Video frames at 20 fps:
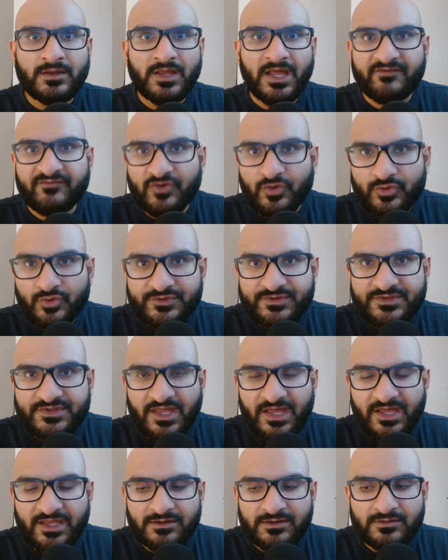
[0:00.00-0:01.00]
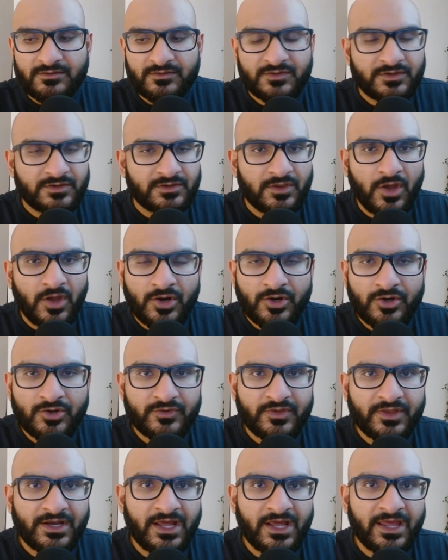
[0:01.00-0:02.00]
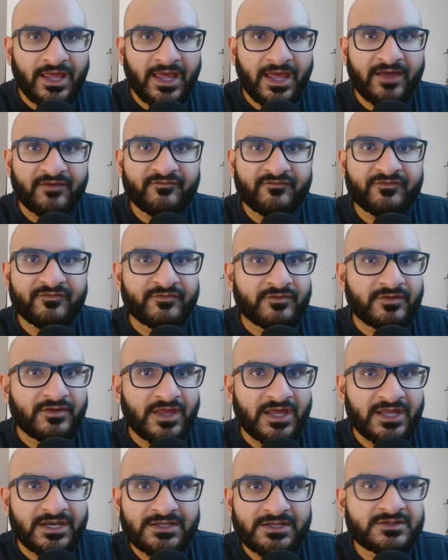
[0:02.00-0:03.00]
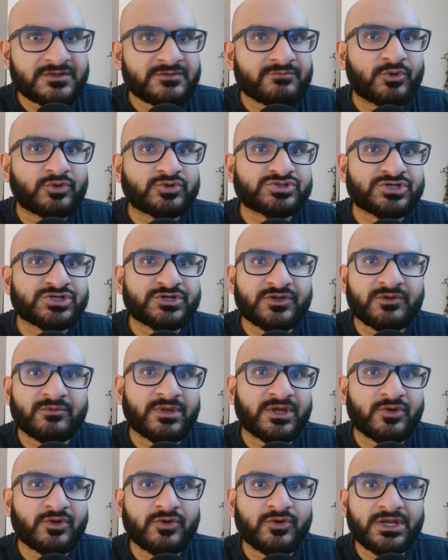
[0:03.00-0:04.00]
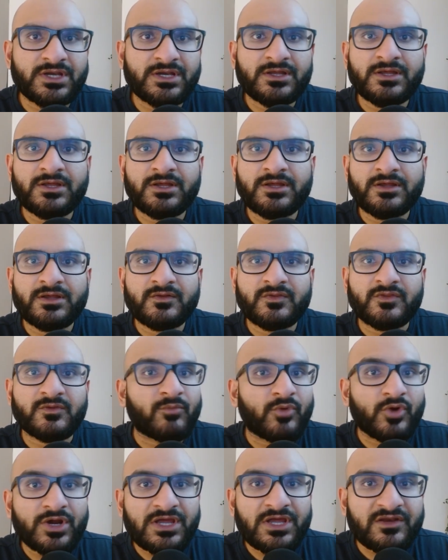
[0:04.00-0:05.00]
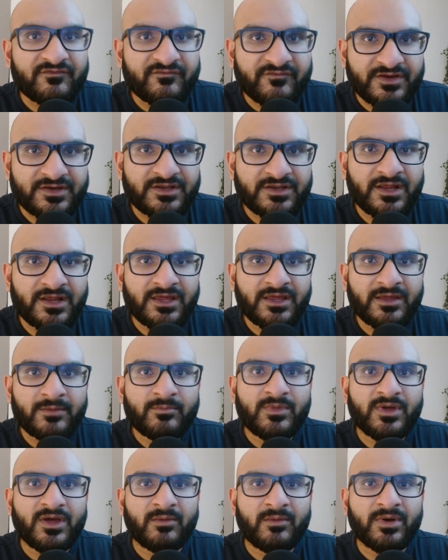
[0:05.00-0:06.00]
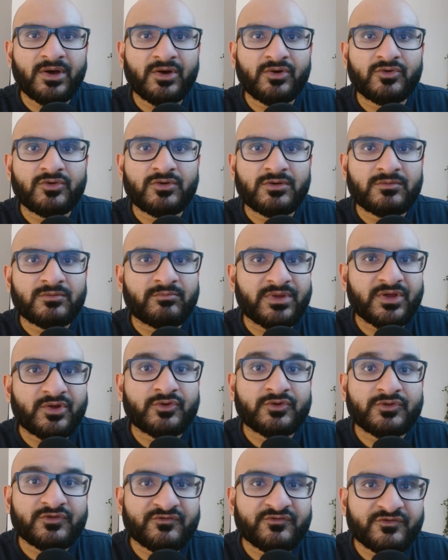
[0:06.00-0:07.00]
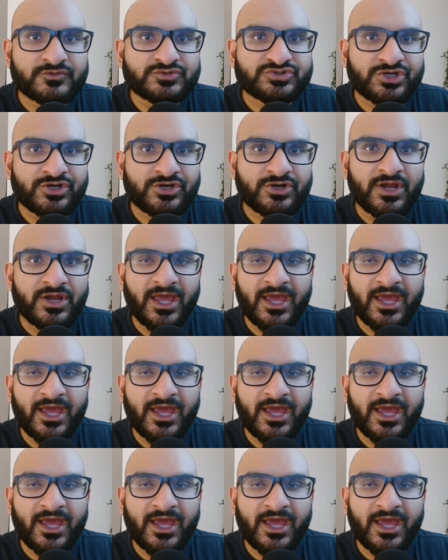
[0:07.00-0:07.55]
I've noticed that the longer that I have any exposure to Bitcoin, the more convicted I am about Bitcoin's future.